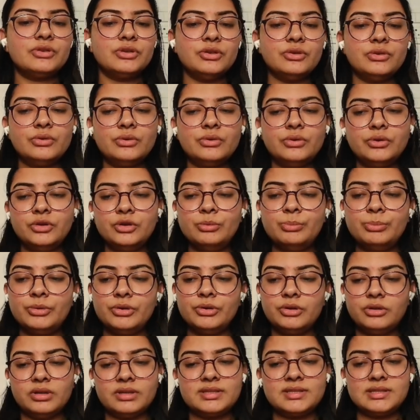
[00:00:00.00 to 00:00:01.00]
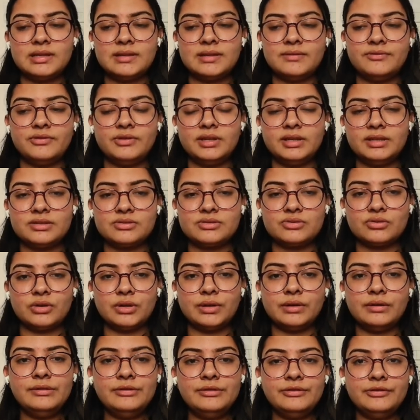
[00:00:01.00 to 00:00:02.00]
So, you put yourself in
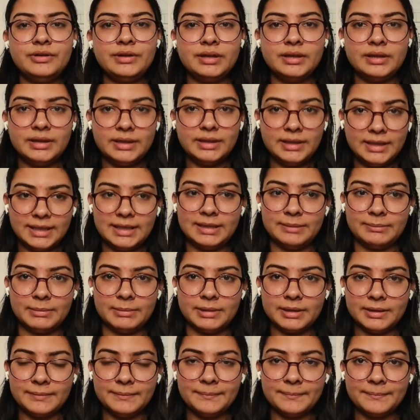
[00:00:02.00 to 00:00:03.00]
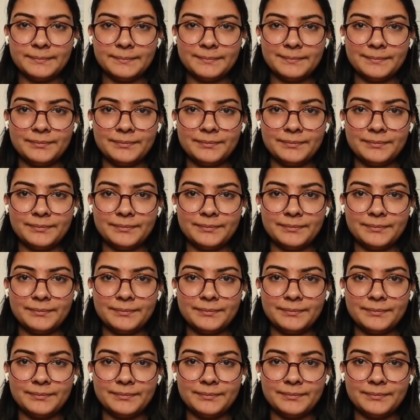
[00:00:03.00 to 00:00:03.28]
sort of dilemma.